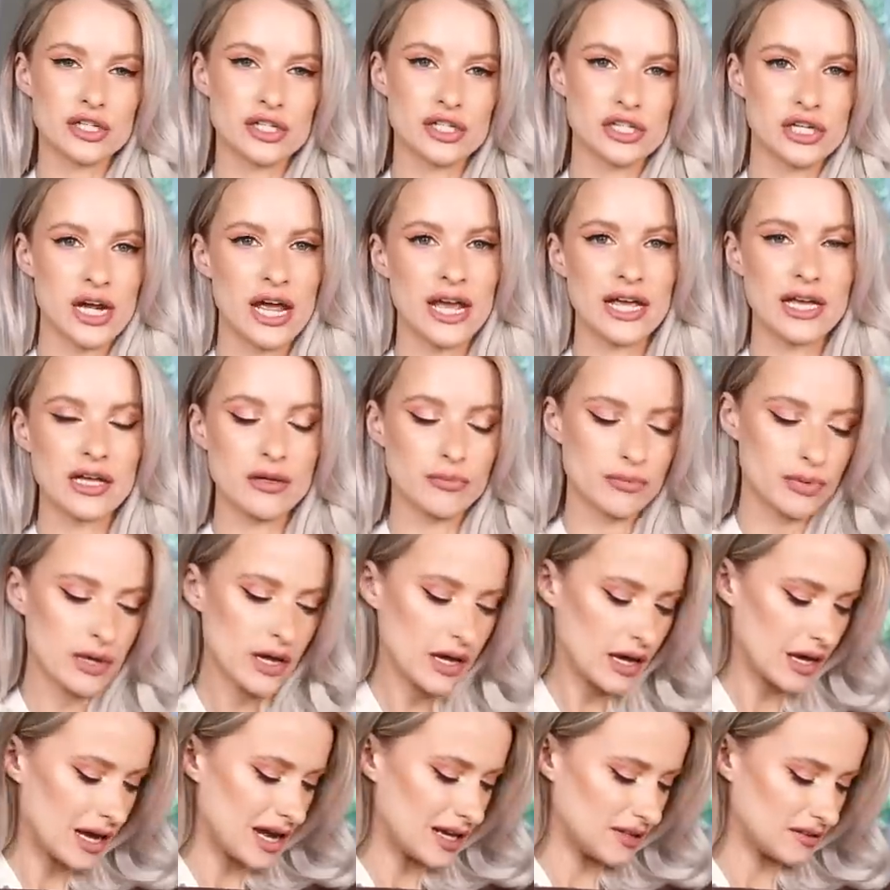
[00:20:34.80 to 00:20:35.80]
shape
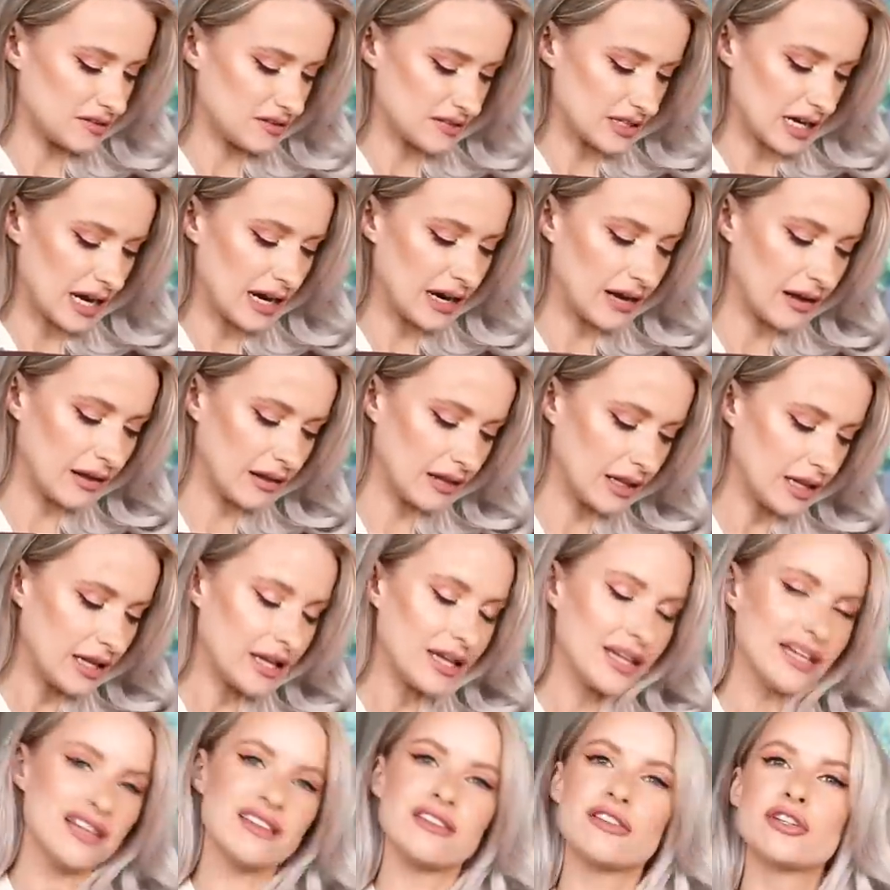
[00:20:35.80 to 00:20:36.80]
and style.
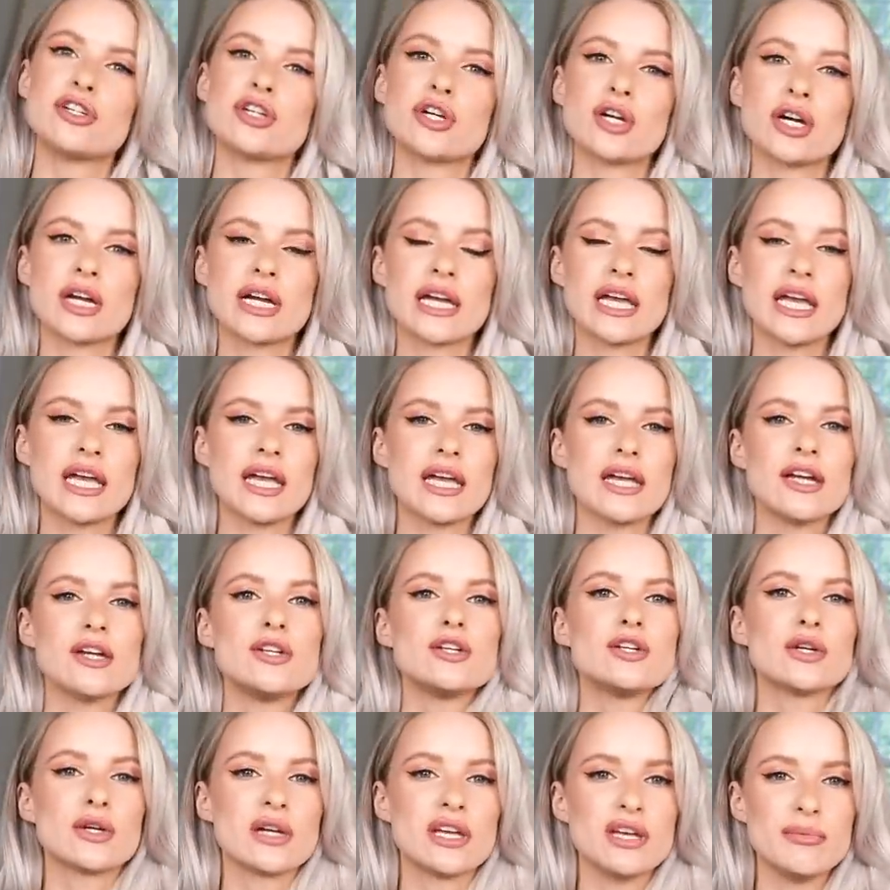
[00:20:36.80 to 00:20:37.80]
It's chunky,
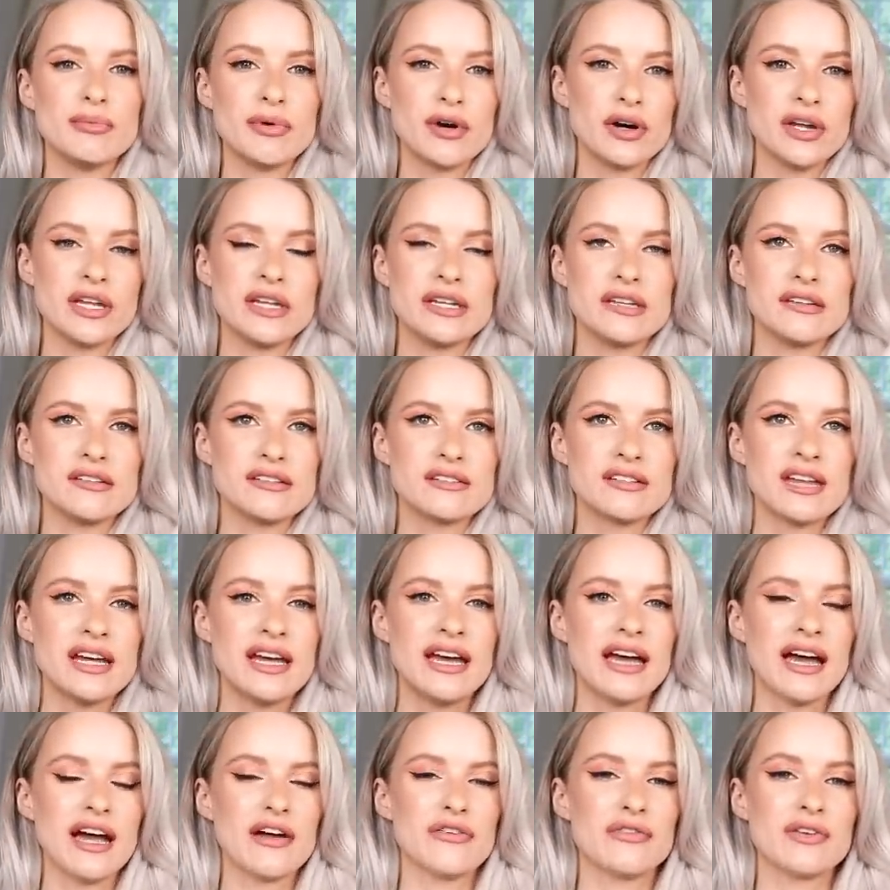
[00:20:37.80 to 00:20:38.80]
chunky buttons.
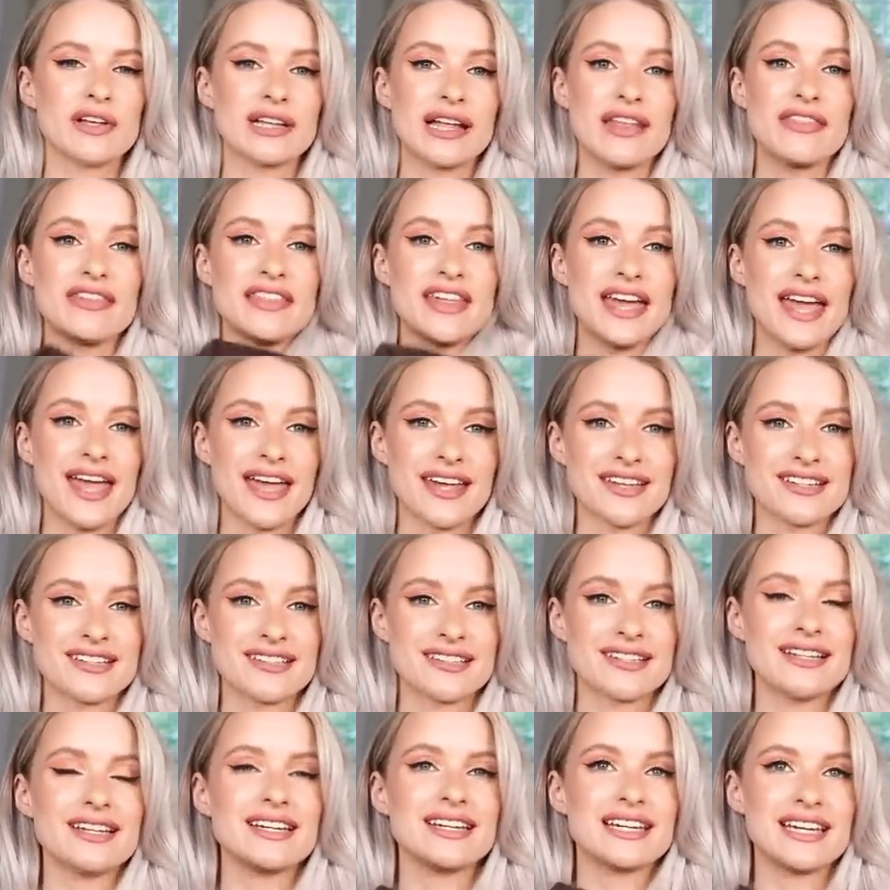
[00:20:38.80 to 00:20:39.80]
I feel like this,
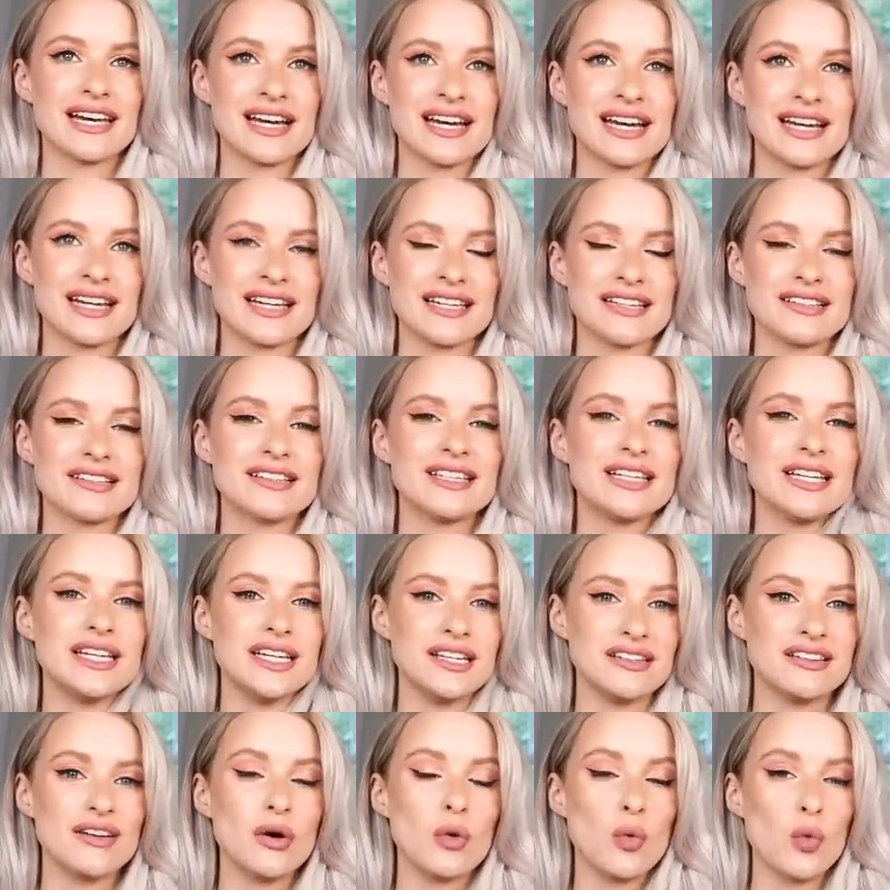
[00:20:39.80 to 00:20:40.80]
guys,
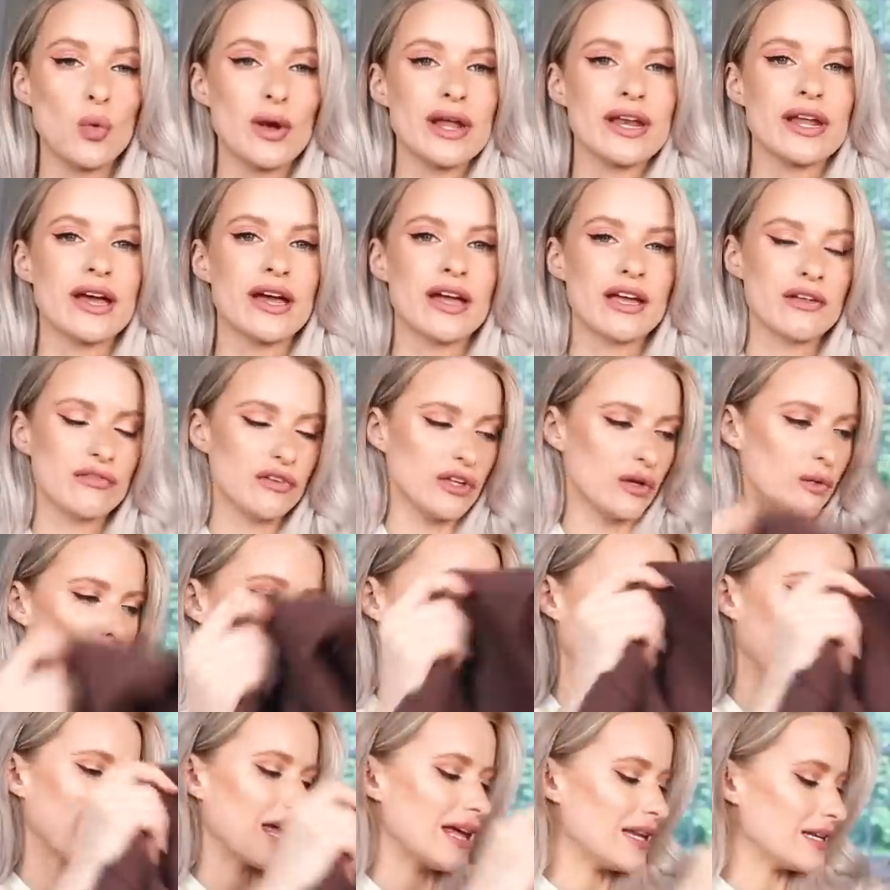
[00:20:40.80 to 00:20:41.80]
is a winner if you
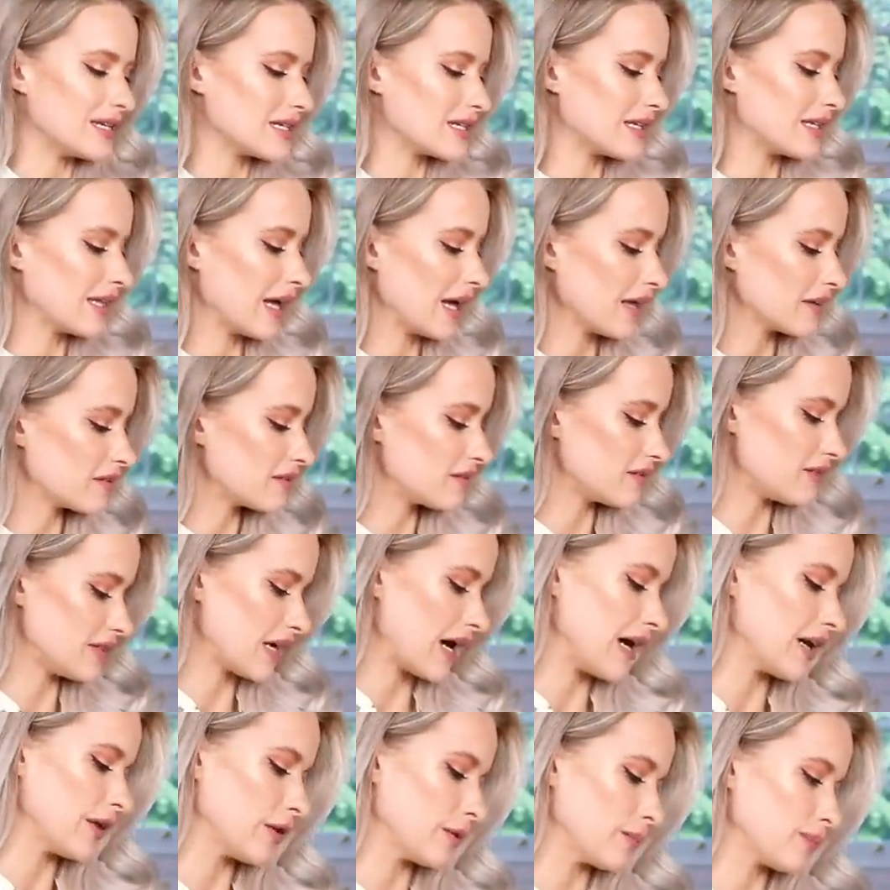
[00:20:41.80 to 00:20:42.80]
wanna get into that
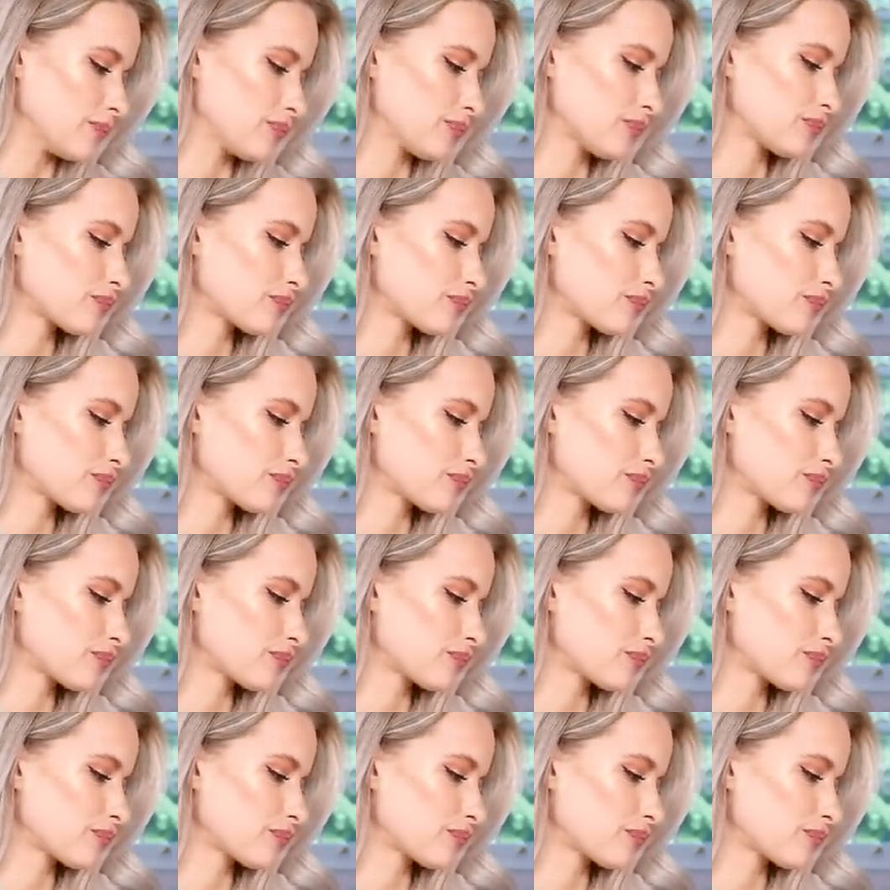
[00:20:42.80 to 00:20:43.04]
style.